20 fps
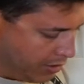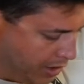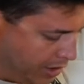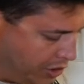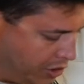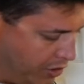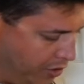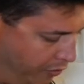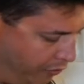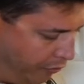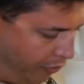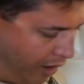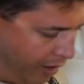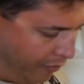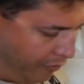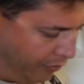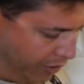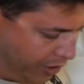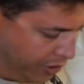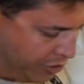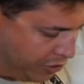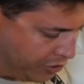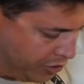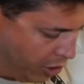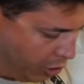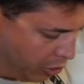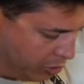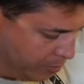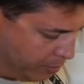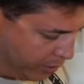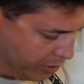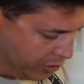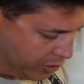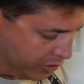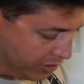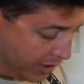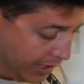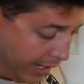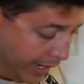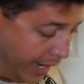These are the Fright Features
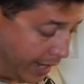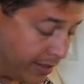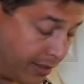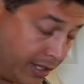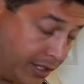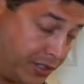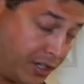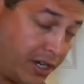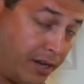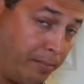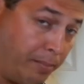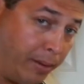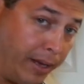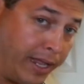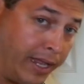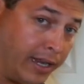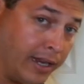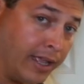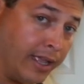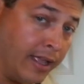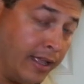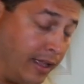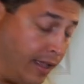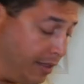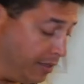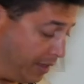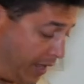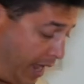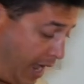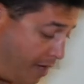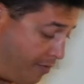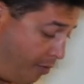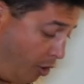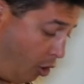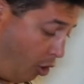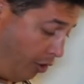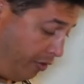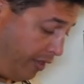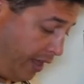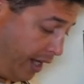Ghostbusters, and again, these are complete. They have
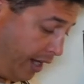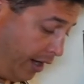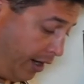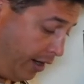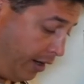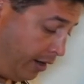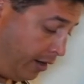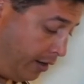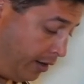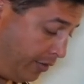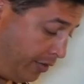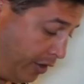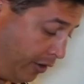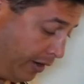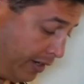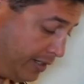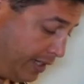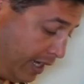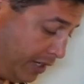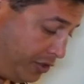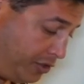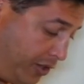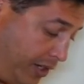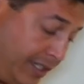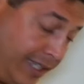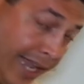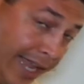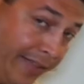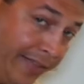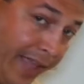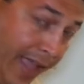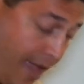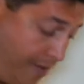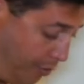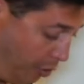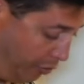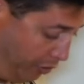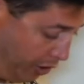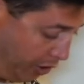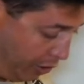all their accessories, and they
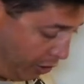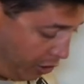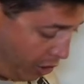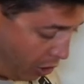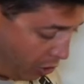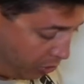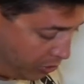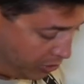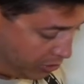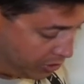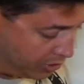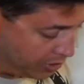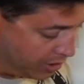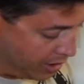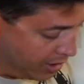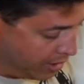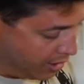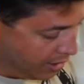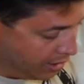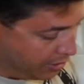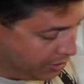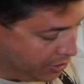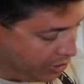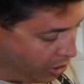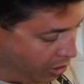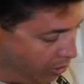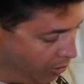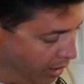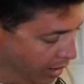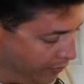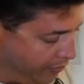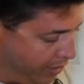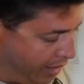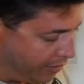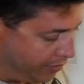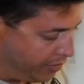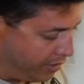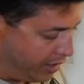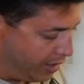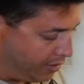have all their little ghosts. So I've
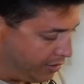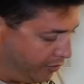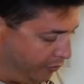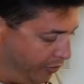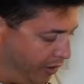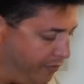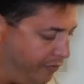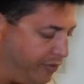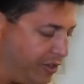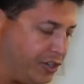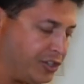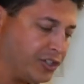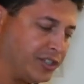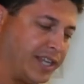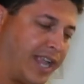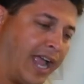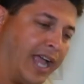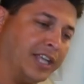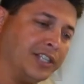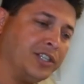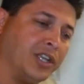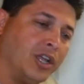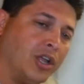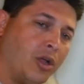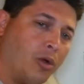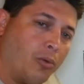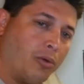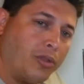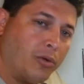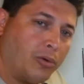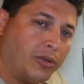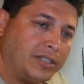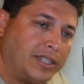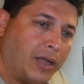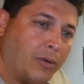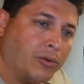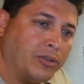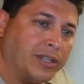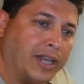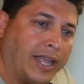got the Fright Features guys. Were the ones
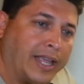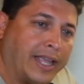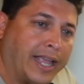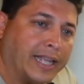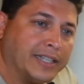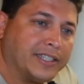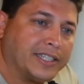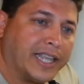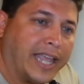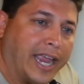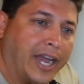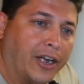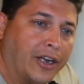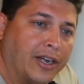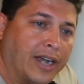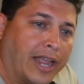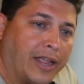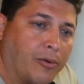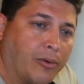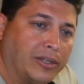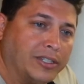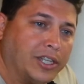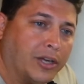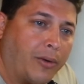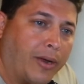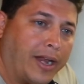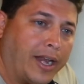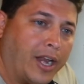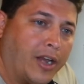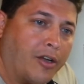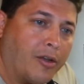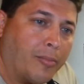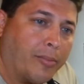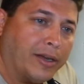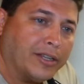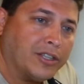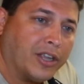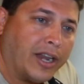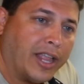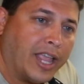that would like get scared, like Winston right here. You
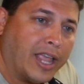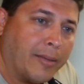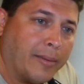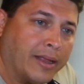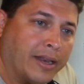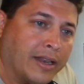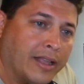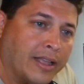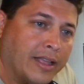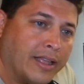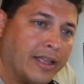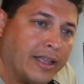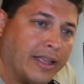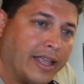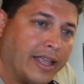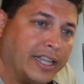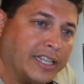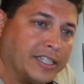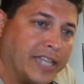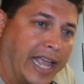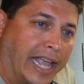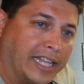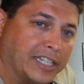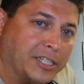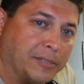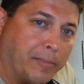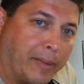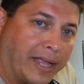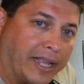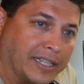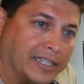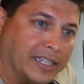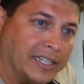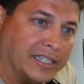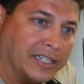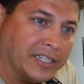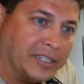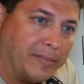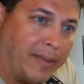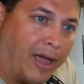press on him, and his head spins
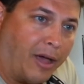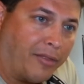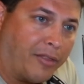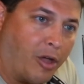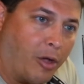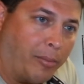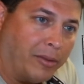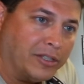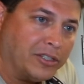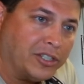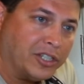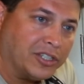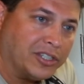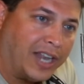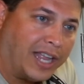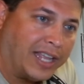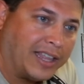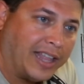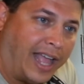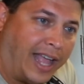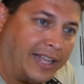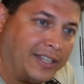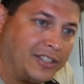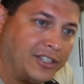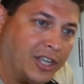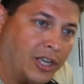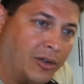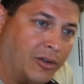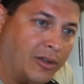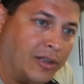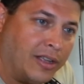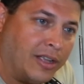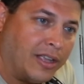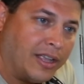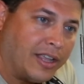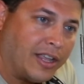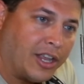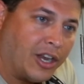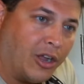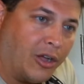and his mouth opens just like that. So,
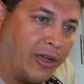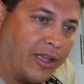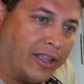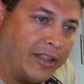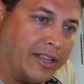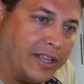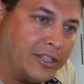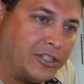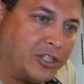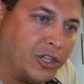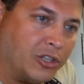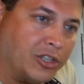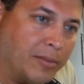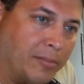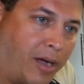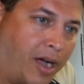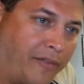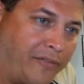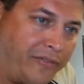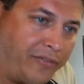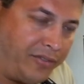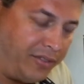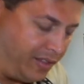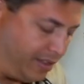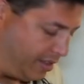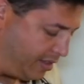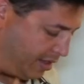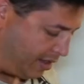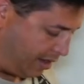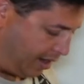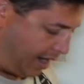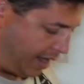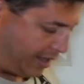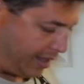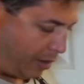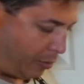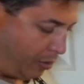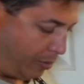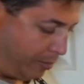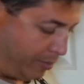you know, and then show them up
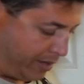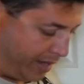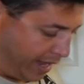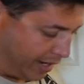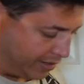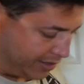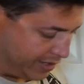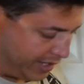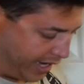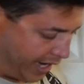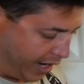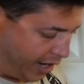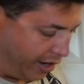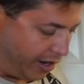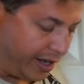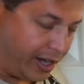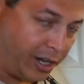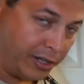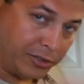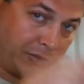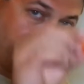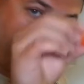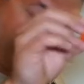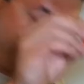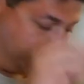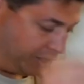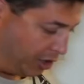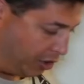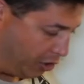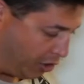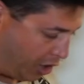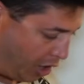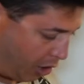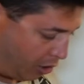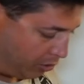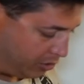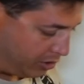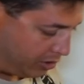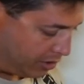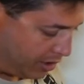like they were getting scared, and that's where this move
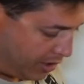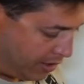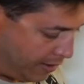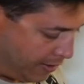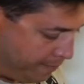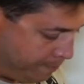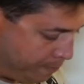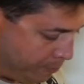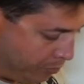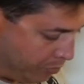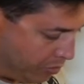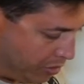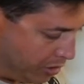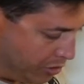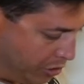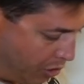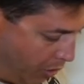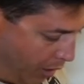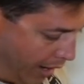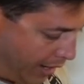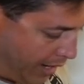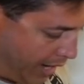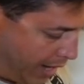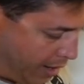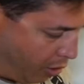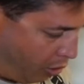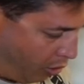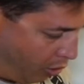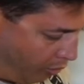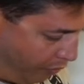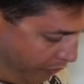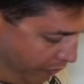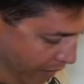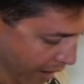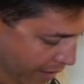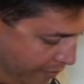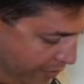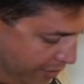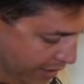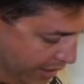goes. So I got all
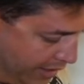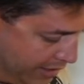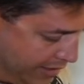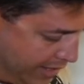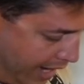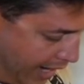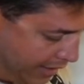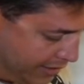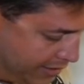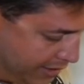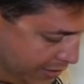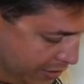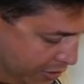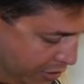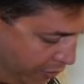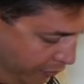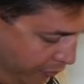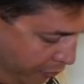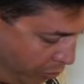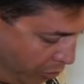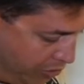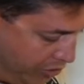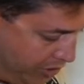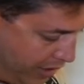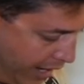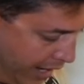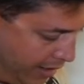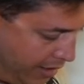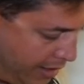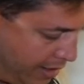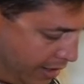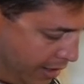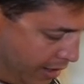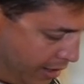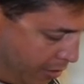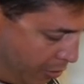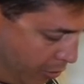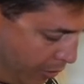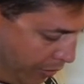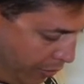5 of these guys. This is a full set
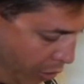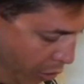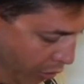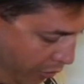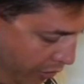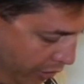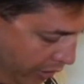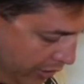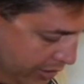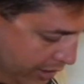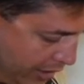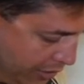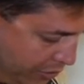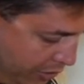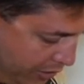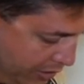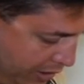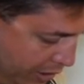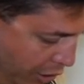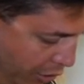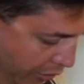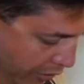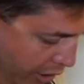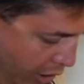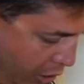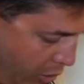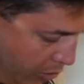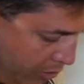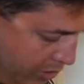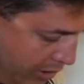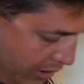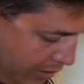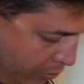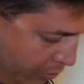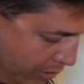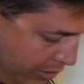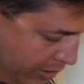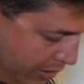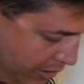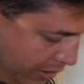with all their accessories and other ghosts.
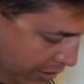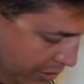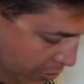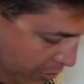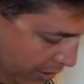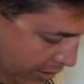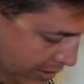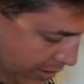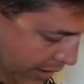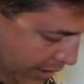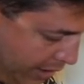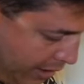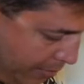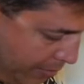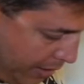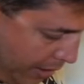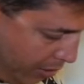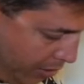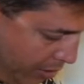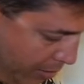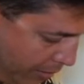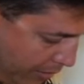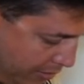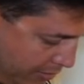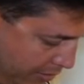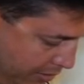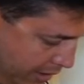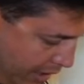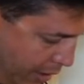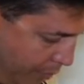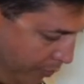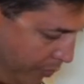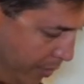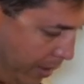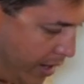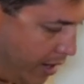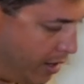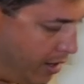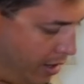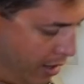And Winston doesn't want to stand up now. Come on, stand up for
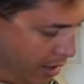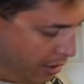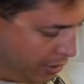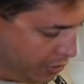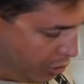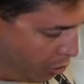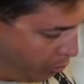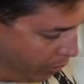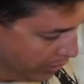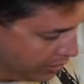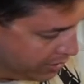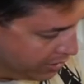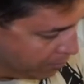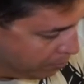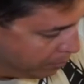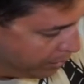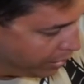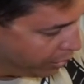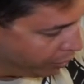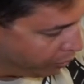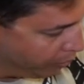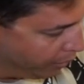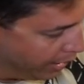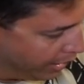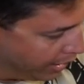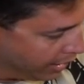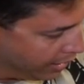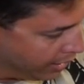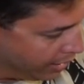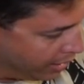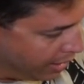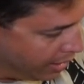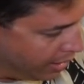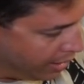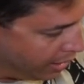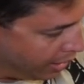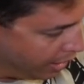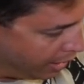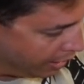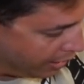me. So Winston, Peter, Ray,
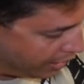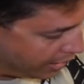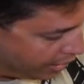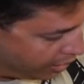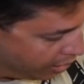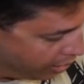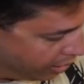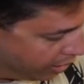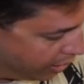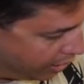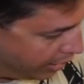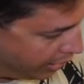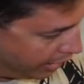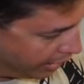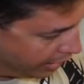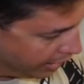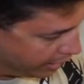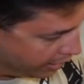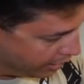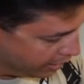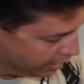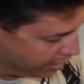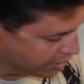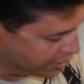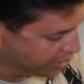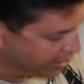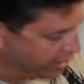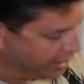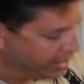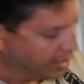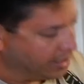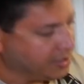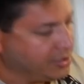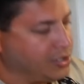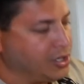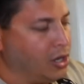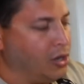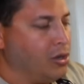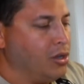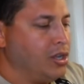Egon, and Janine.
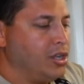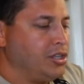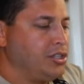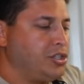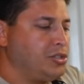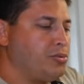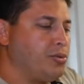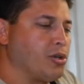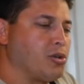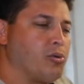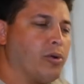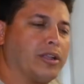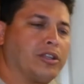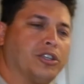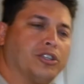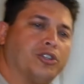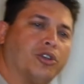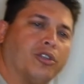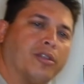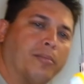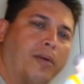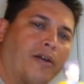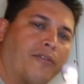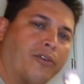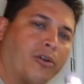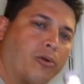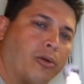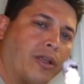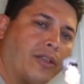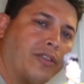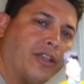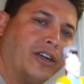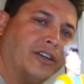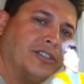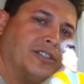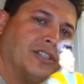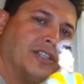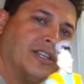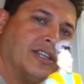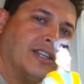So just real quick to show them off real quick.
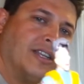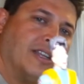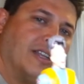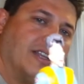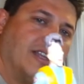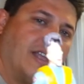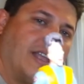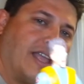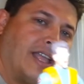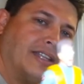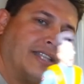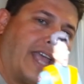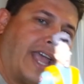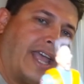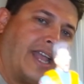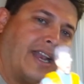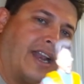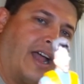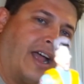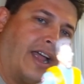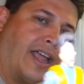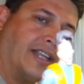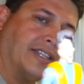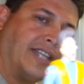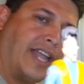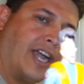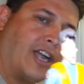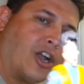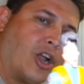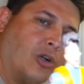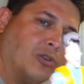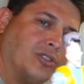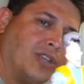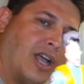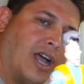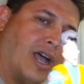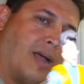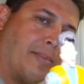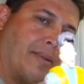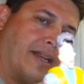There's his head, his hair
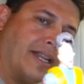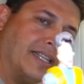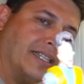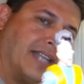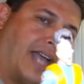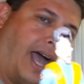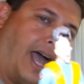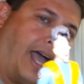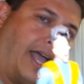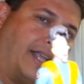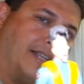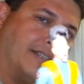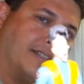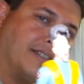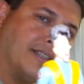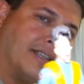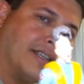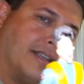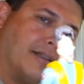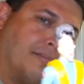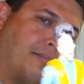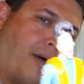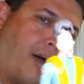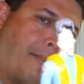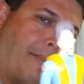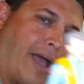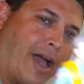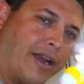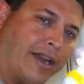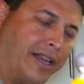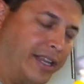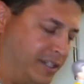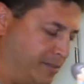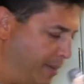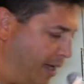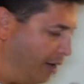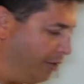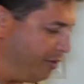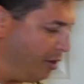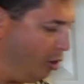goes up and his eyes pop out and his
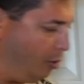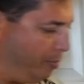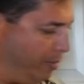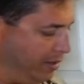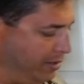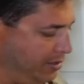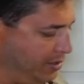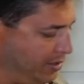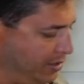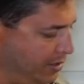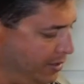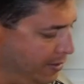mouth opens.